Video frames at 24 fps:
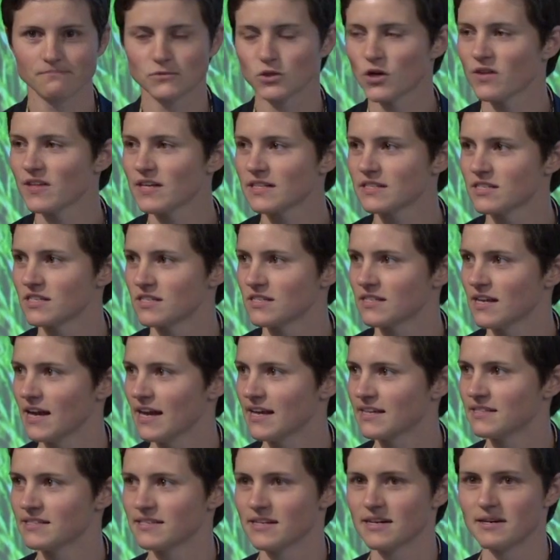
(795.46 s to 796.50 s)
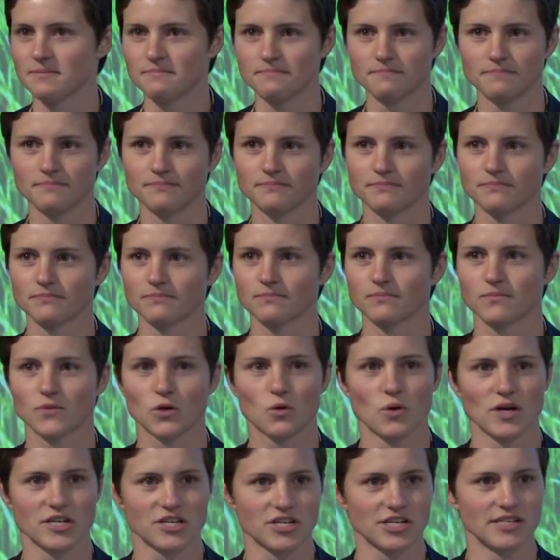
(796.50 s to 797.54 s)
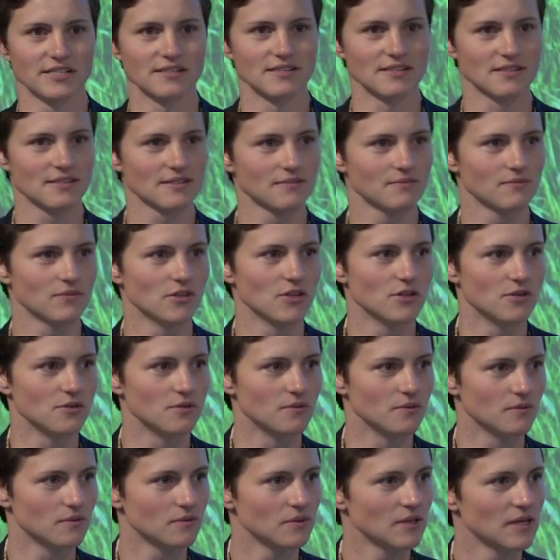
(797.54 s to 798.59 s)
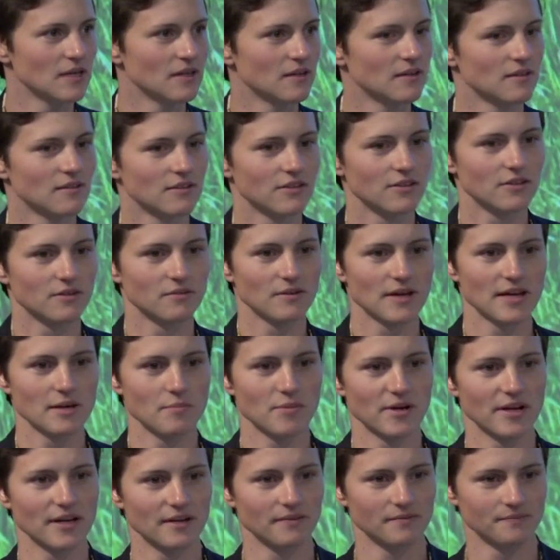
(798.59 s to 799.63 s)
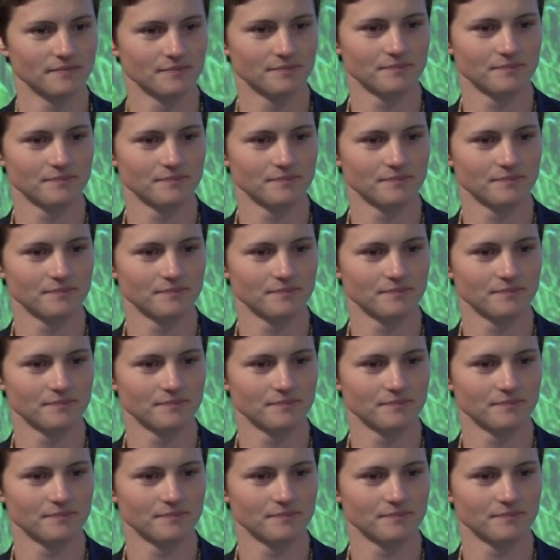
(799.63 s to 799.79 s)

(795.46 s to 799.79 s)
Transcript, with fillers: So I think it's just hands up, questions. No, you know, anybody.